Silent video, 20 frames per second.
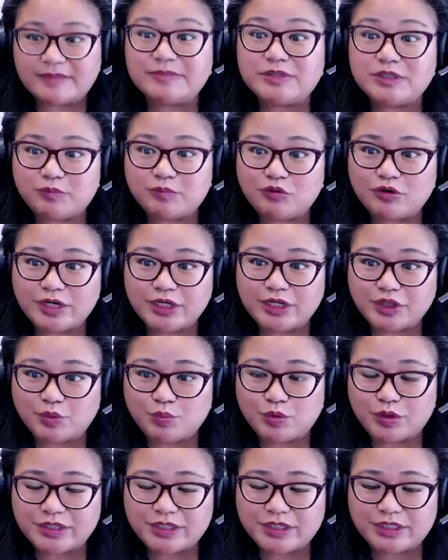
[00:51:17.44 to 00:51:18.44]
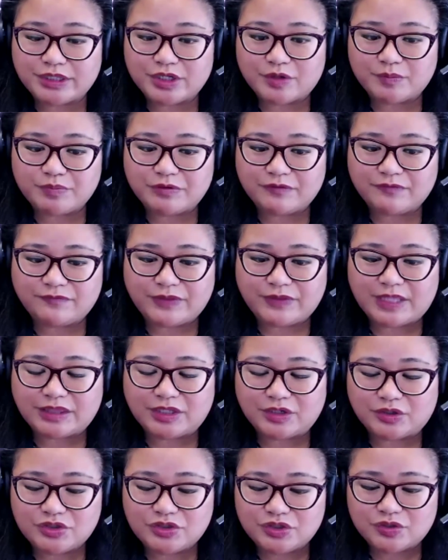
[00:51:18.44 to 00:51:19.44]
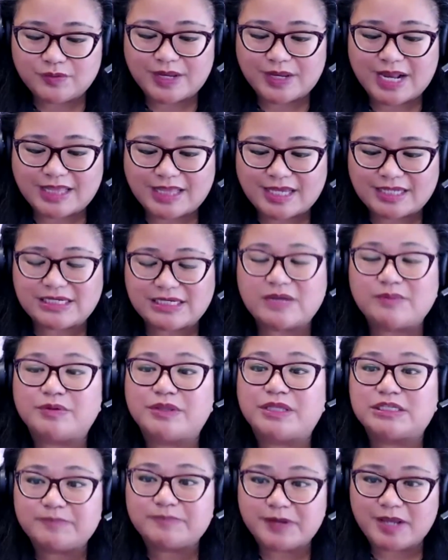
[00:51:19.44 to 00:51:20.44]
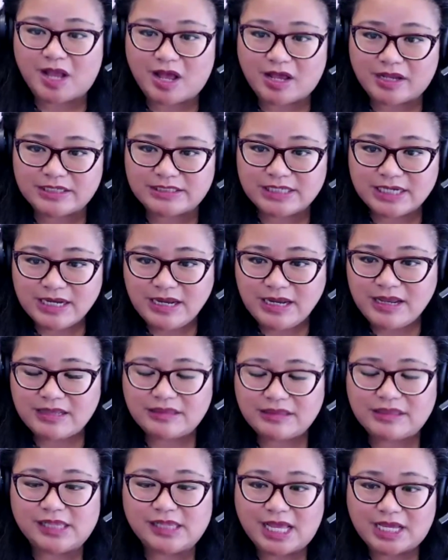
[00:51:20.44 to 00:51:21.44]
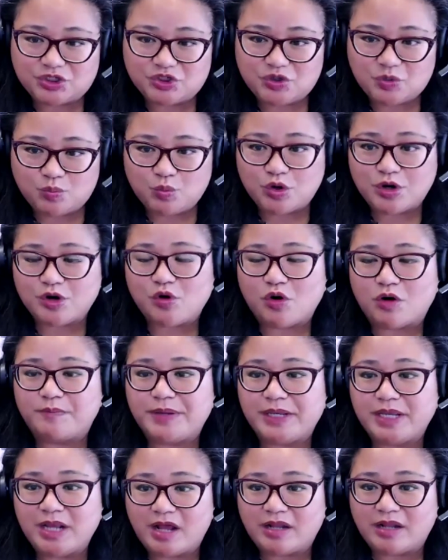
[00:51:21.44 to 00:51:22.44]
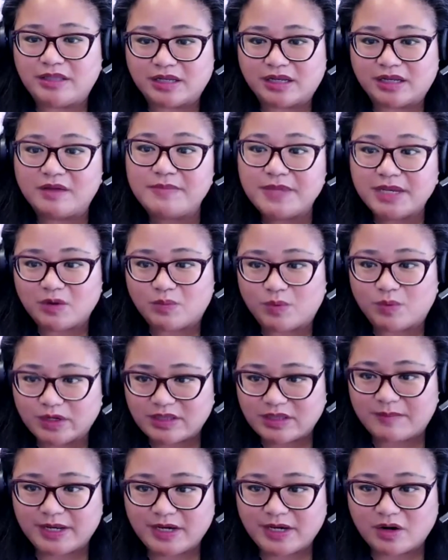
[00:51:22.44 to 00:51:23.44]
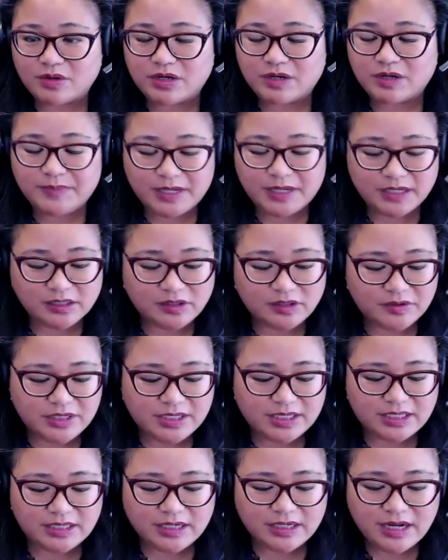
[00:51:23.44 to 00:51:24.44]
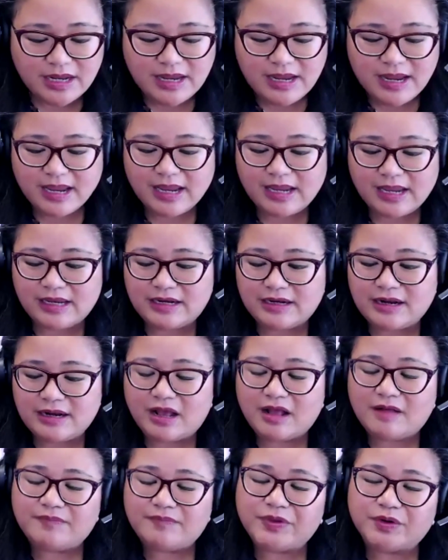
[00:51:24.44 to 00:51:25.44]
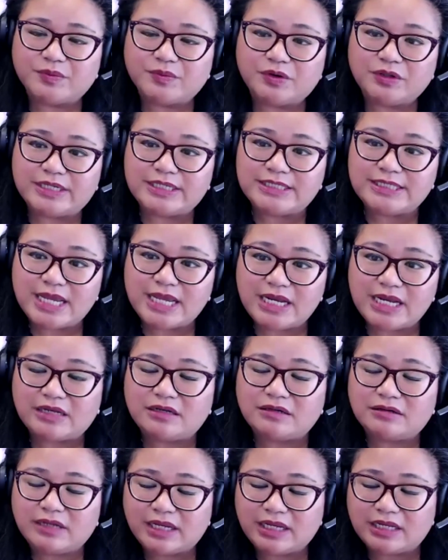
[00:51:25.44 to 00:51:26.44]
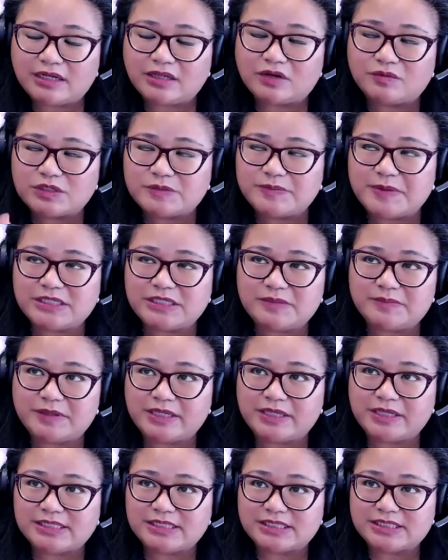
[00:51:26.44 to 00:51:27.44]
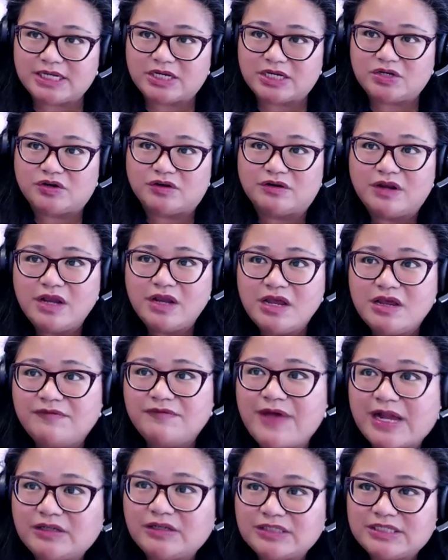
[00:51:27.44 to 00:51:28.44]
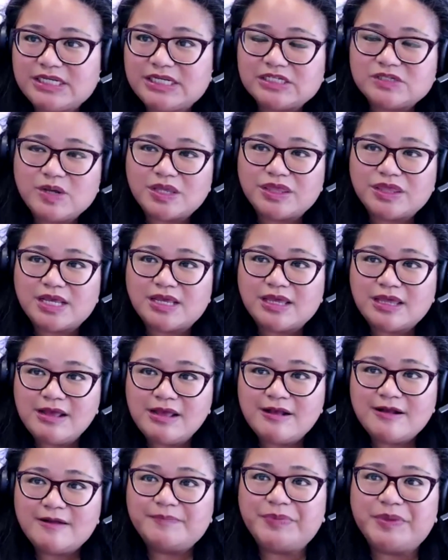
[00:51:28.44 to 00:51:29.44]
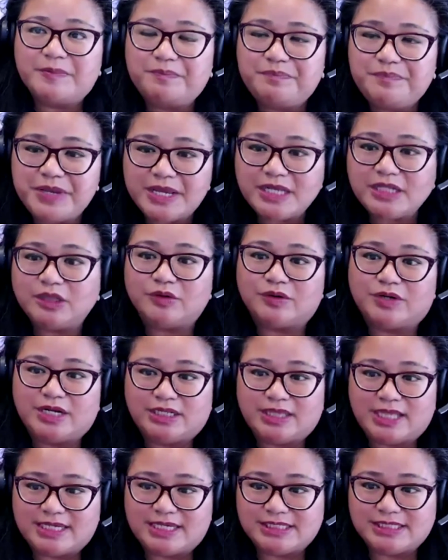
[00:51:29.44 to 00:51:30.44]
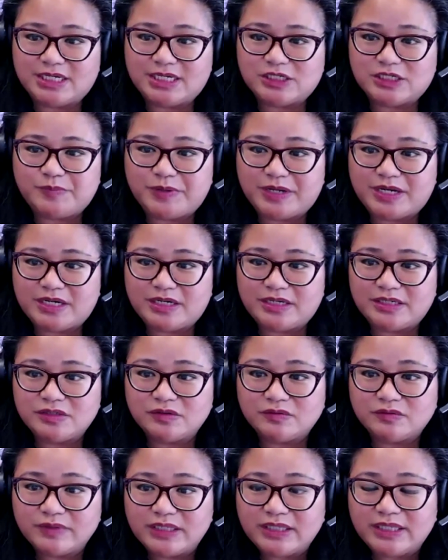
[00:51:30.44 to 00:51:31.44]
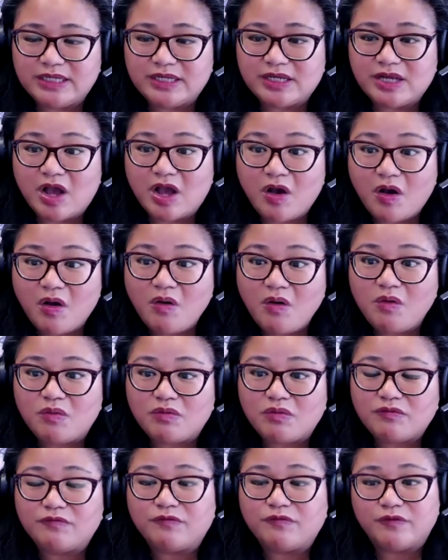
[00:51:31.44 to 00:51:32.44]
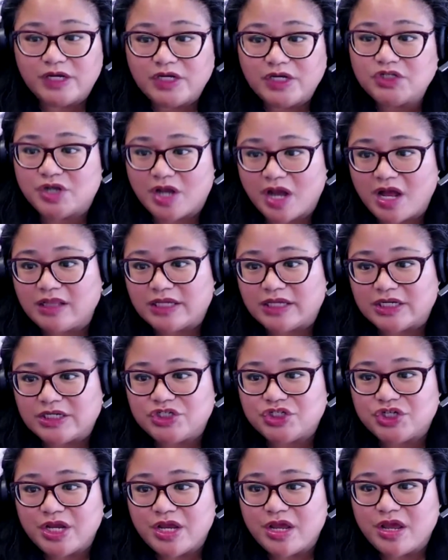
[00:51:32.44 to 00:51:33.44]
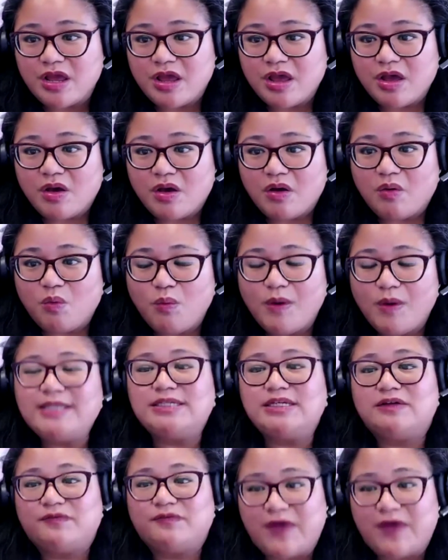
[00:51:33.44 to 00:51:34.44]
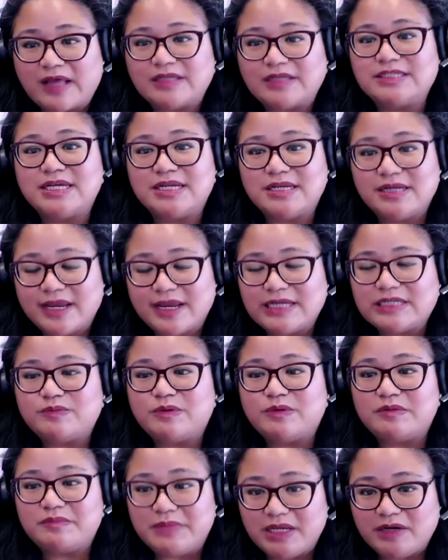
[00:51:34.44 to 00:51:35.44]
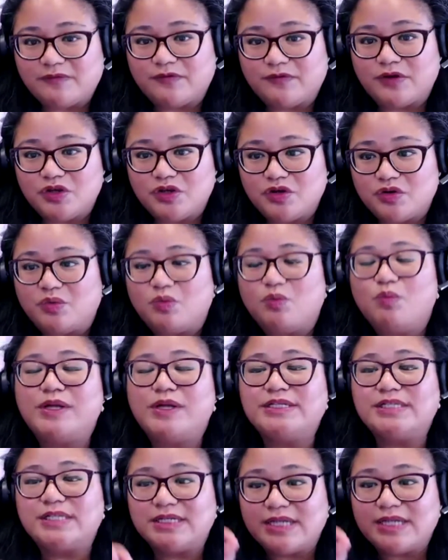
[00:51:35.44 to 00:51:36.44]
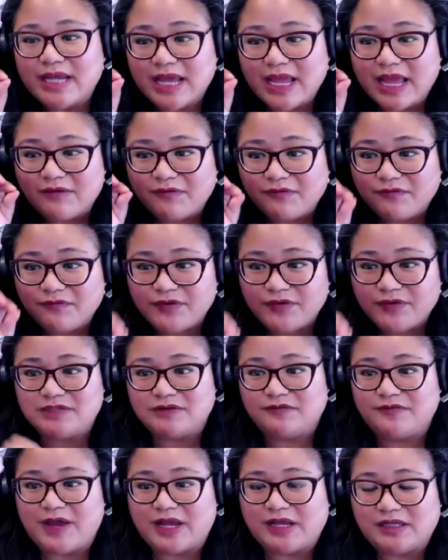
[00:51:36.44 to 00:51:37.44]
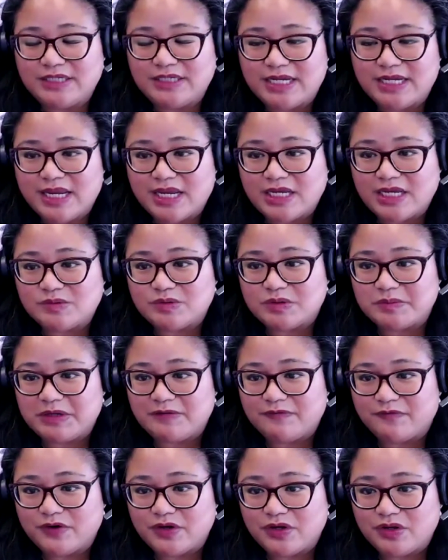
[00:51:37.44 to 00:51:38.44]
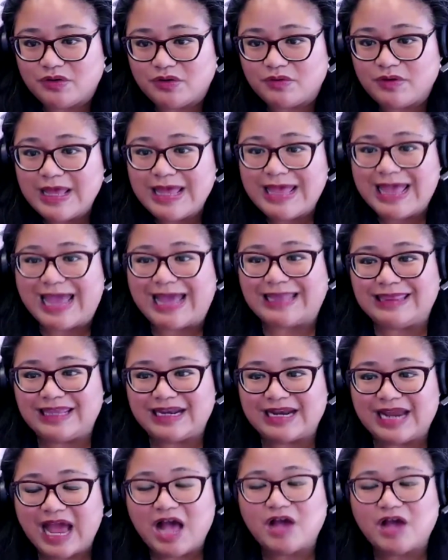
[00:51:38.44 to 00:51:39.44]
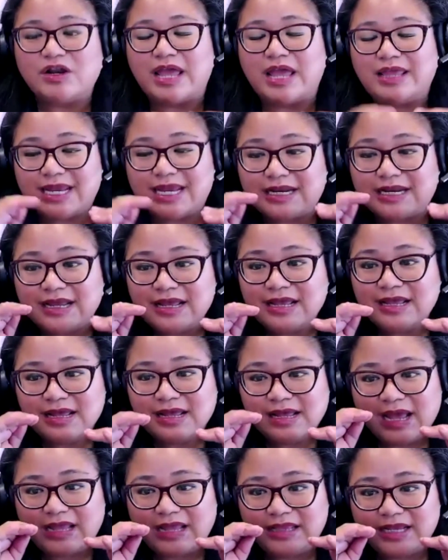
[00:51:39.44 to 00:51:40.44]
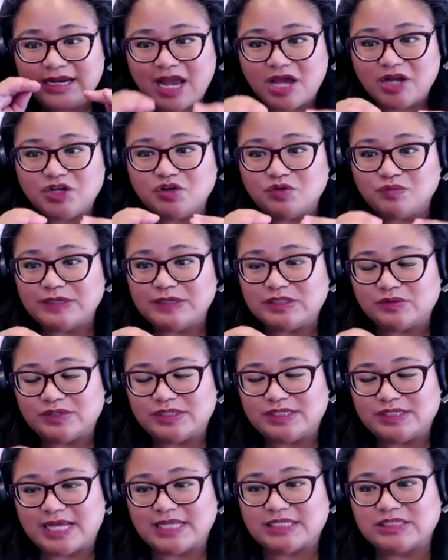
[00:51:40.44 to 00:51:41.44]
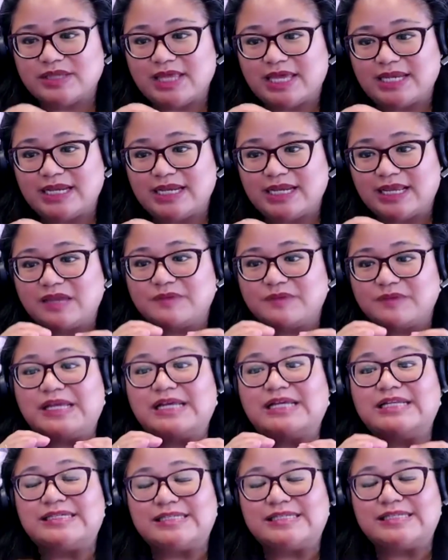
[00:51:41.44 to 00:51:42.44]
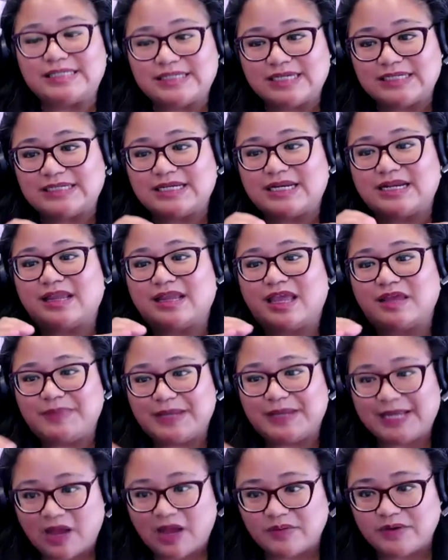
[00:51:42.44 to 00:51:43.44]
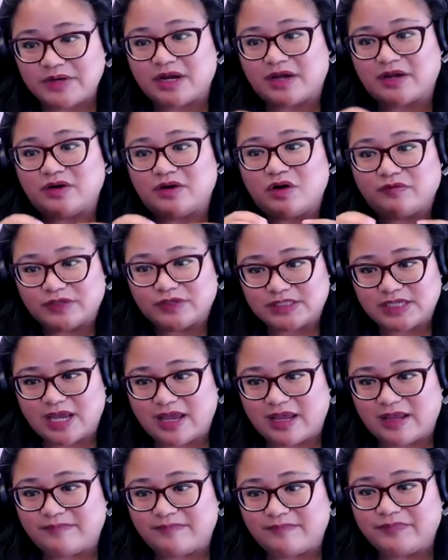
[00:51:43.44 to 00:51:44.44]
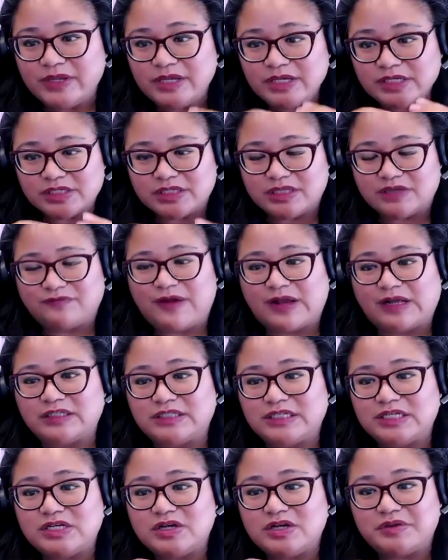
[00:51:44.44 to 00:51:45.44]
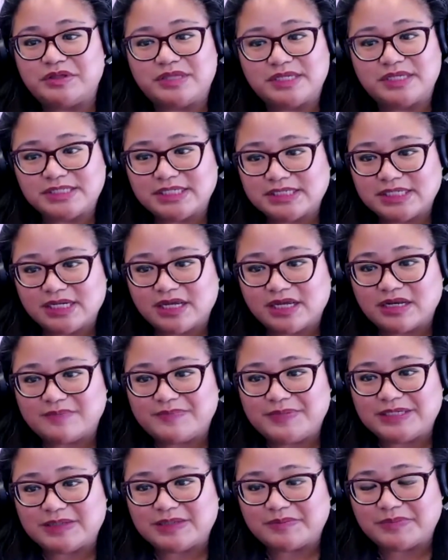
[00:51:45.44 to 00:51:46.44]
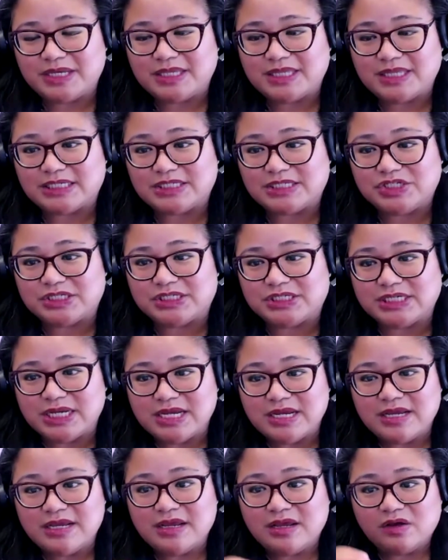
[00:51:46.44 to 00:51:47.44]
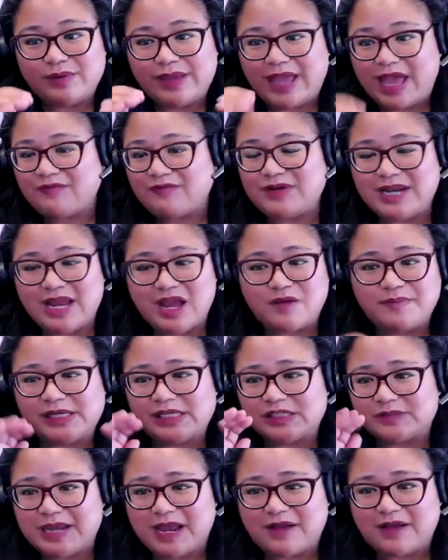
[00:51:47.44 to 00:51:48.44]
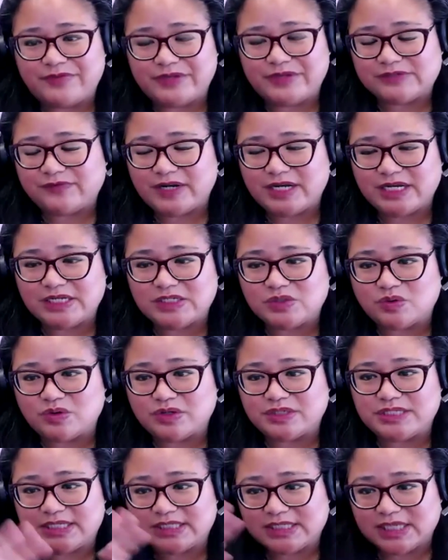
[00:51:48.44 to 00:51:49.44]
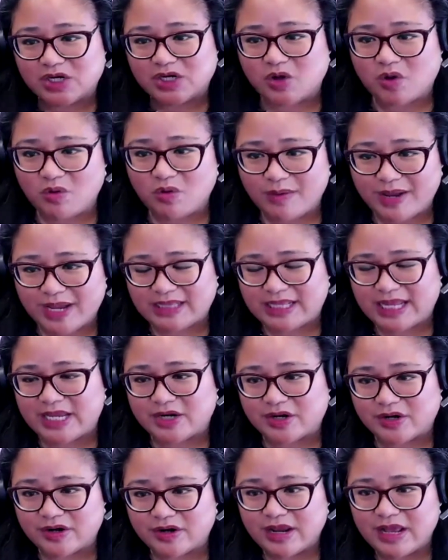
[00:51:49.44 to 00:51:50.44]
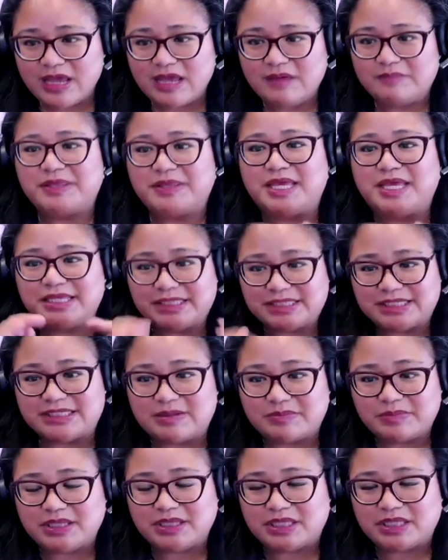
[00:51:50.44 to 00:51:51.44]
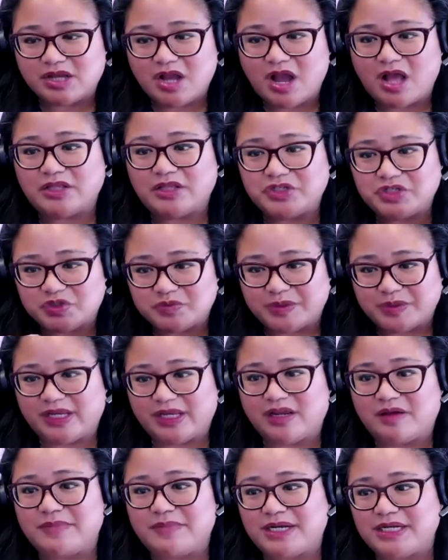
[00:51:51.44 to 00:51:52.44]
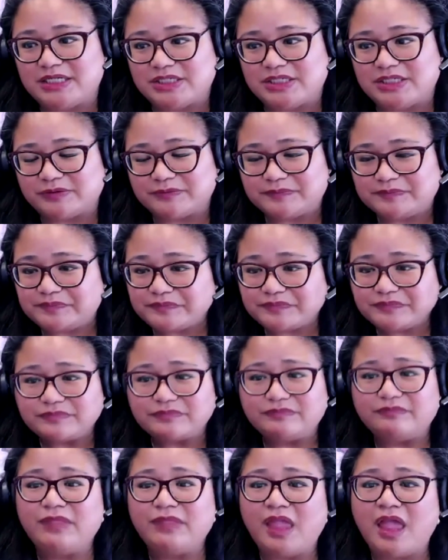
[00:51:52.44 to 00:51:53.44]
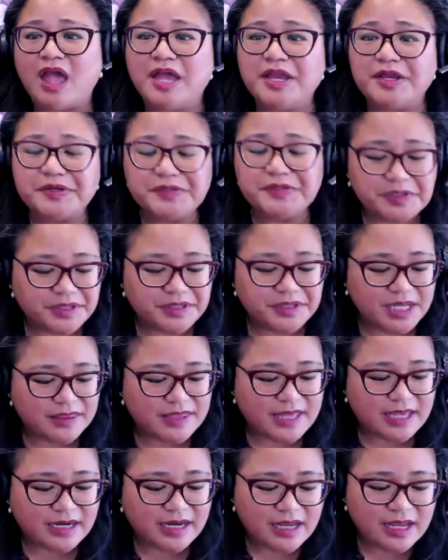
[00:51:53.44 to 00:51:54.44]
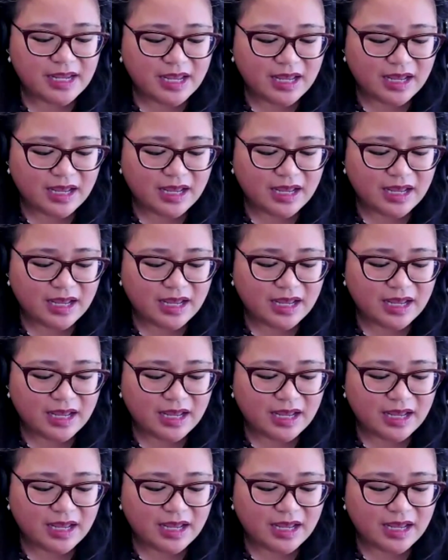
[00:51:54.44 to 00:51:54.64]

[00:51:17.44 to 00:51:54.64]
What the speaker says: supporting the work that they're doing at that table that's beyond the classroom work or beyond the committee work that might already be included in their role in their responsibilities as tenured faculty. So I think the big learning lesson has been to really hone for each college, what did faculty engagement mean for you? What did effective faculty engagement mean for you? And then how do you resource that so that it can be consistent and it can be counted on over time, so that faculty know that this isn't going to be something that's just, we have it now because we have this funding source and it's going to go away later, but that this is something that the college is really committed to. I also think that